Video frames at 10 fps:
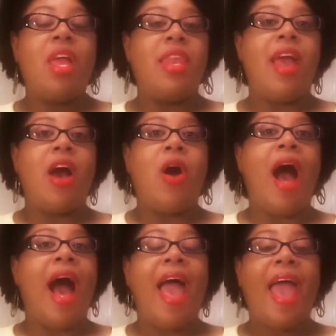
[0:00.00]
Now
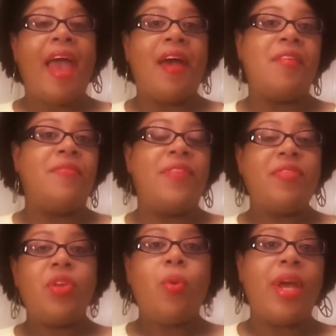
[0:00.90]
I have
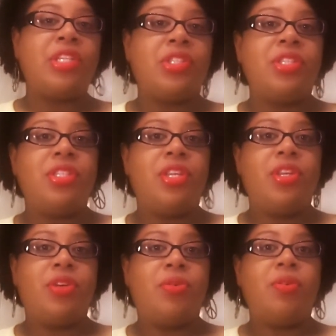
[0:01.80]
50 questions
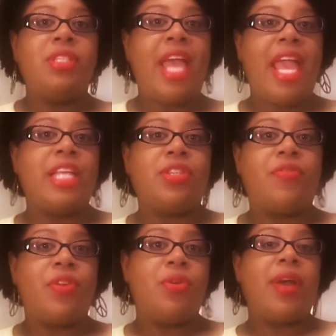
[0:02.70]
to answer
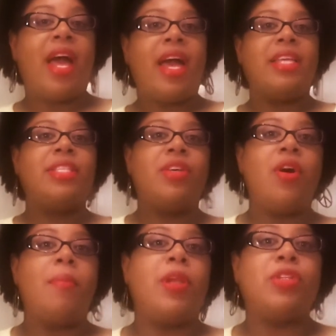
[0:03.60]
for you guys. So
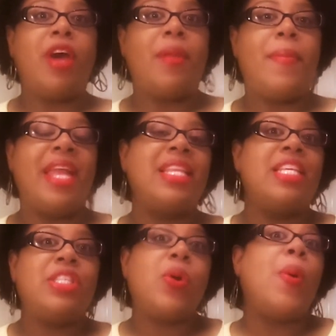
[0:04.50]
I'm going to try to make
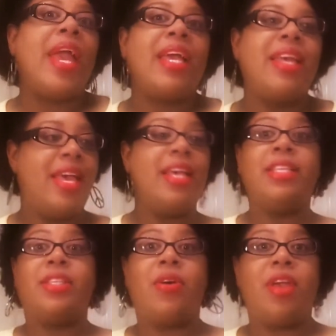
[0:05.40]
this quick.
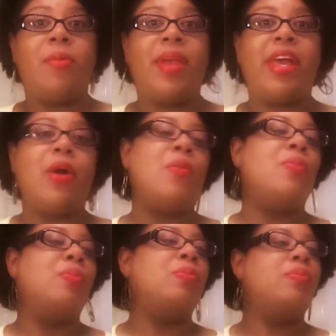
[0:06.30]
So here we go.
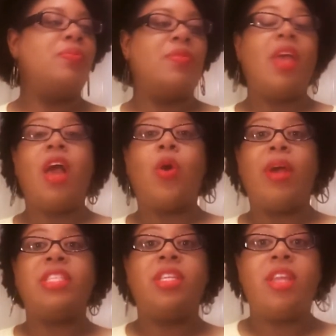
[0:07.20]

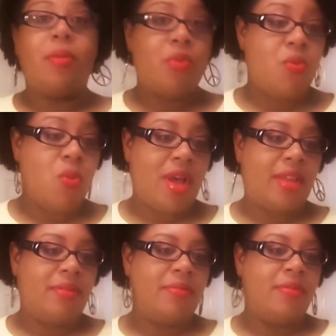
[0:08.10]
Question number 1.
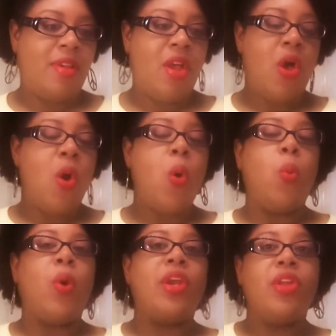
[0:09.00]

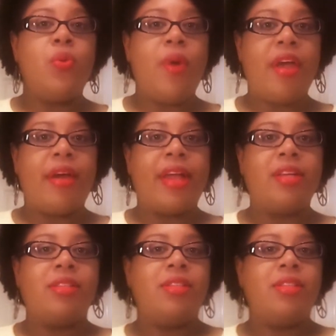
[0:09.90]
What are you wearing?